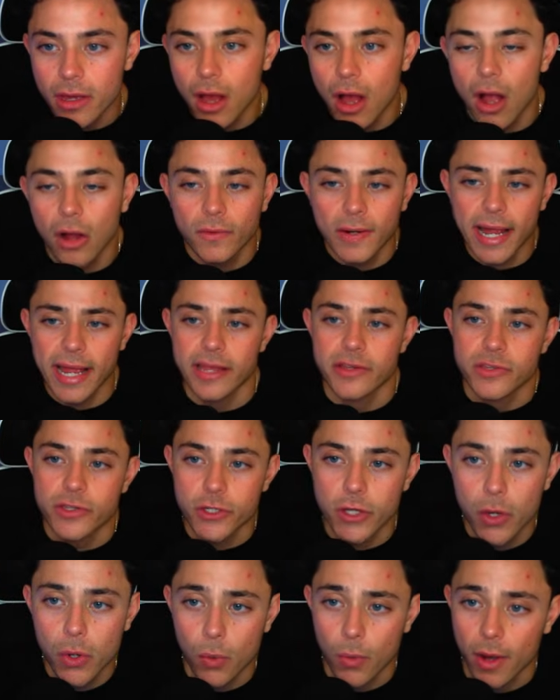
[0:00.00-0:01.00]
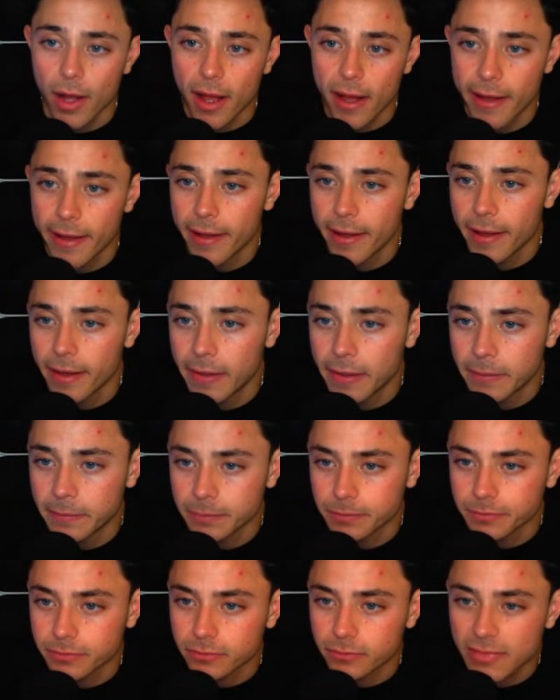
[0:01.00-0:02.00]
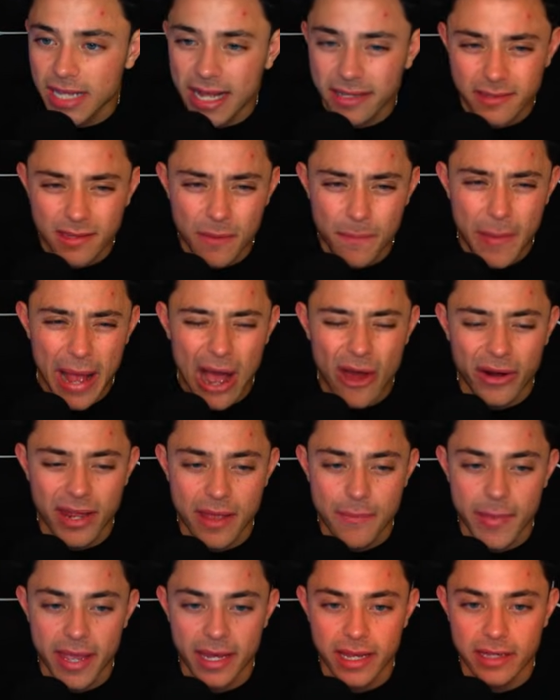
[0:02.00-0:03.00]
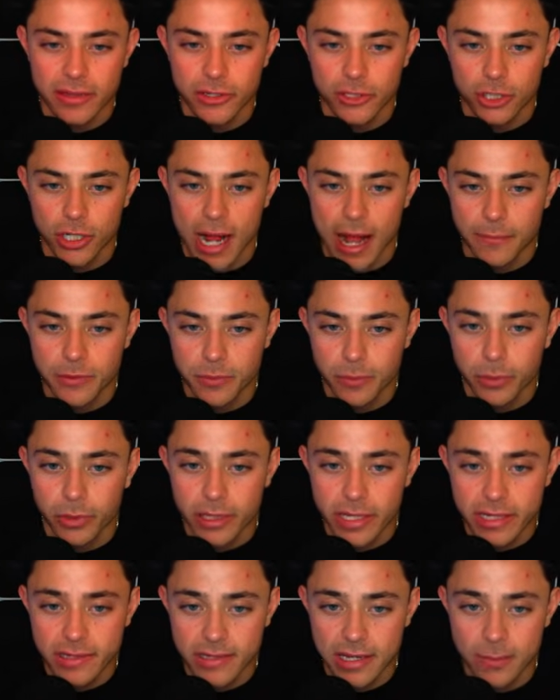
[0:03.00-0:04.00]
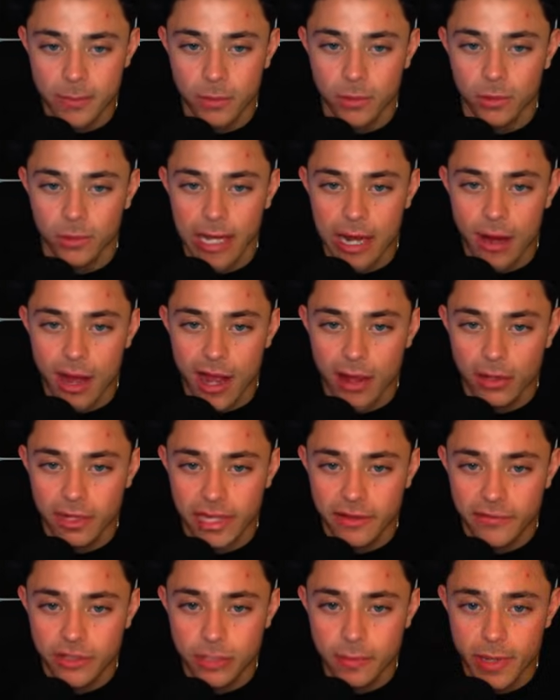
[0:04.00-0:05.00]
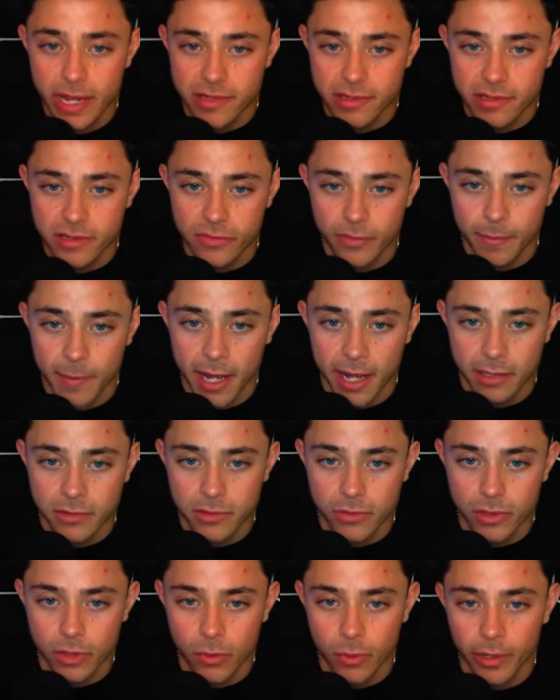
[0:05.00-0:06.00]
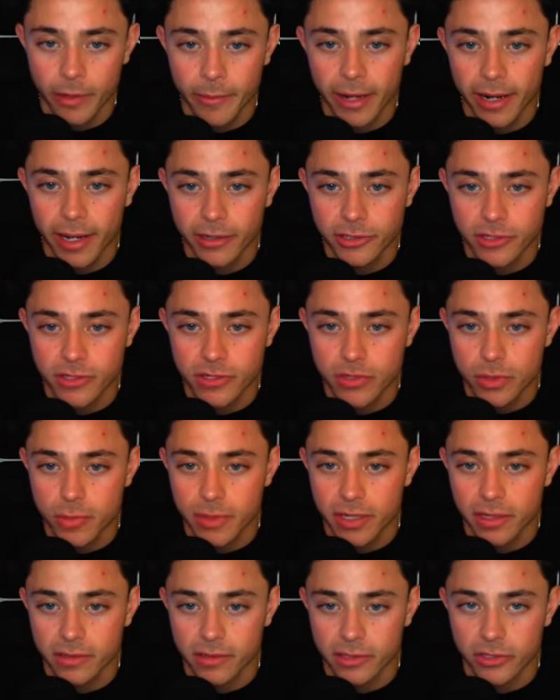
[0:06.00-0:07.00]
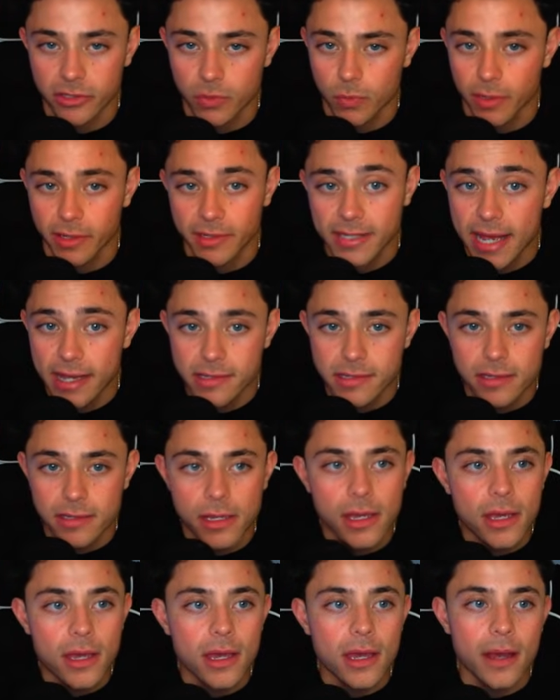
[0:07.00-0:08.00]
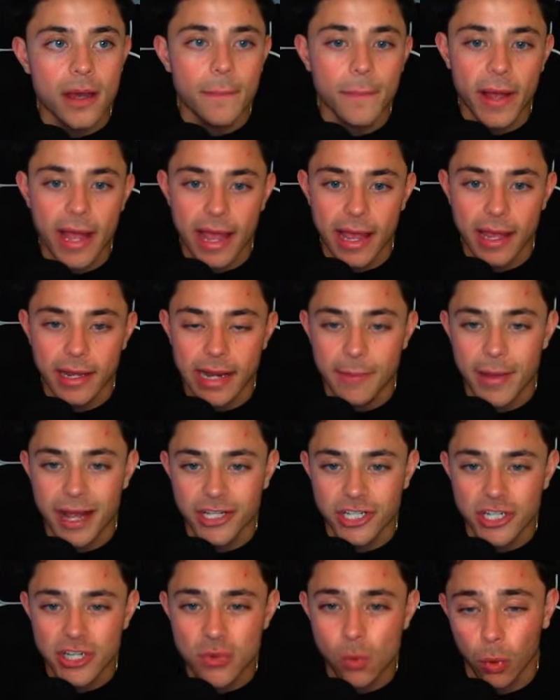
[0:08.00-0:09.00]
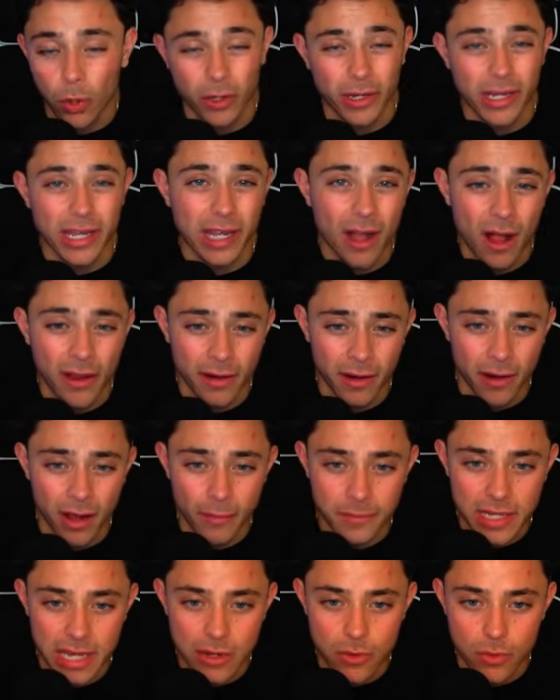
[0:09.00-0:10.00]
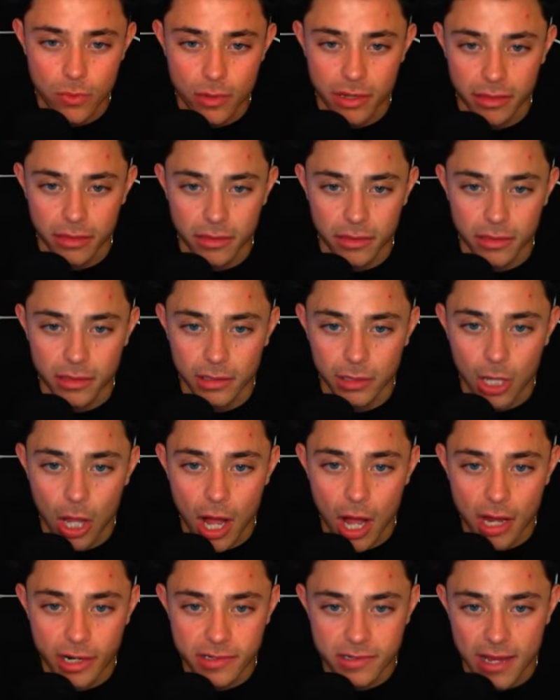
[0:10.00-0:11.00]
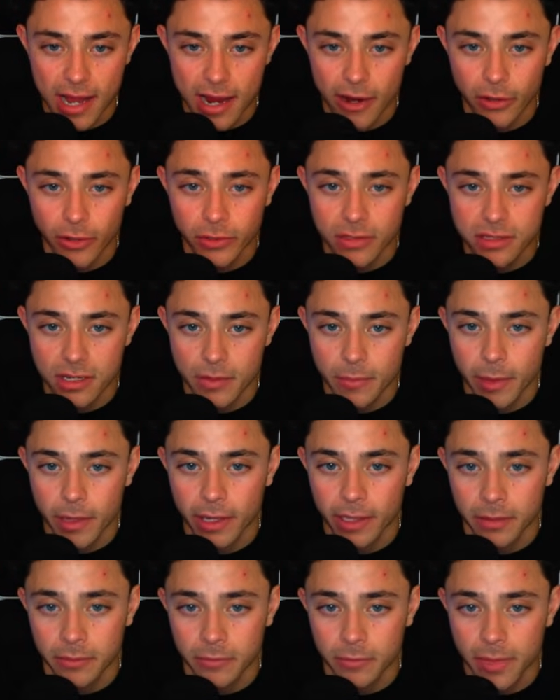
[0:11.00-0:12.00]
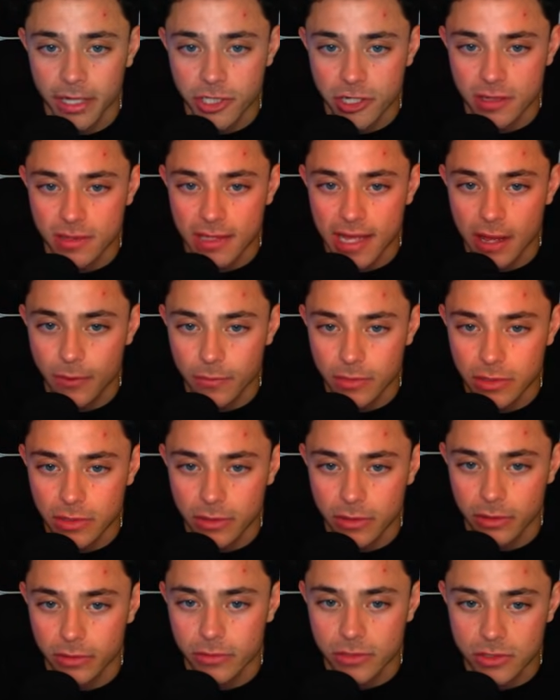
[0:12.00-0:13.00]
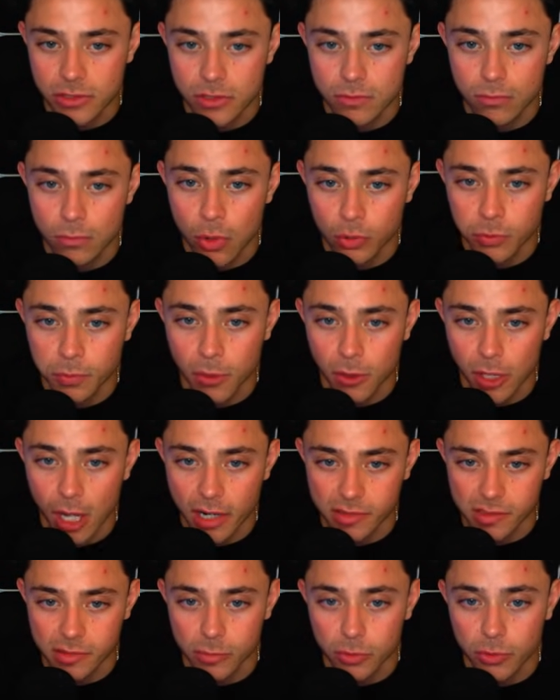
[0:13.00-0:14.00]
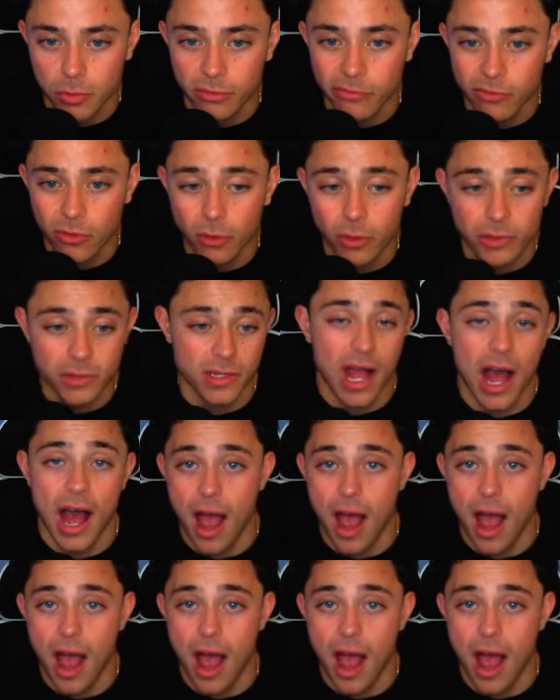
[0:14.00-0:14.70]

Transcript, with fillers: All right. So, um, that's about it making the traps. Pretty simple. Now, I only have two bases for mine, so don't worry about it. I just do it because I just want to test and I'm actually working on an update with the locks. I heard someone mention that we, there's multiple locks and multiple floors.